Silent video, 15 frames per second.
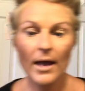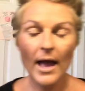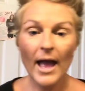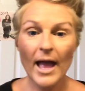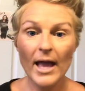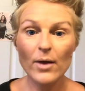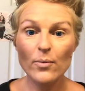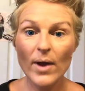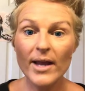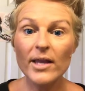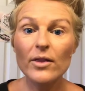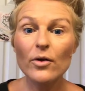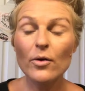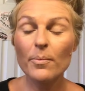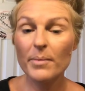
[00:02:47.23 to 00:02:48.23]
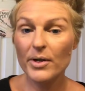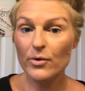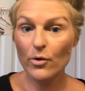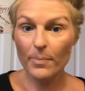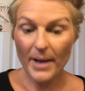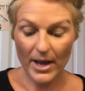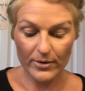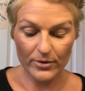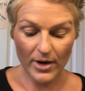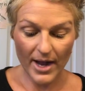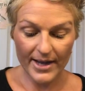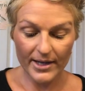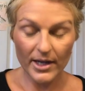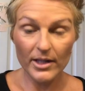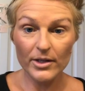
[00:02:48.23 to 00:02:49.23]
a regular mineral powder eye
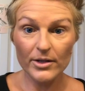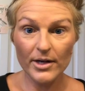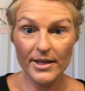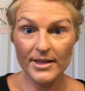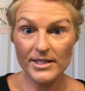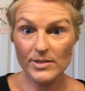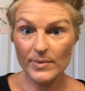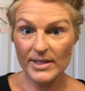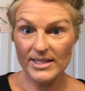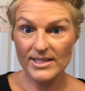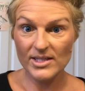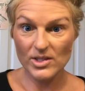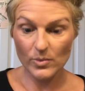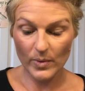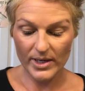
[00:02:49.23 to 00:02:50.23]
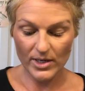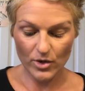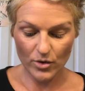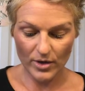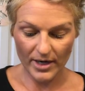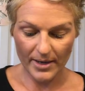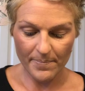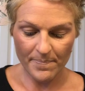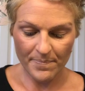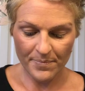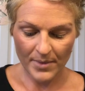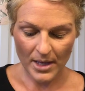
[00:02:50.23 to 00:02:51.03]
color, and this one is Sweet Cream.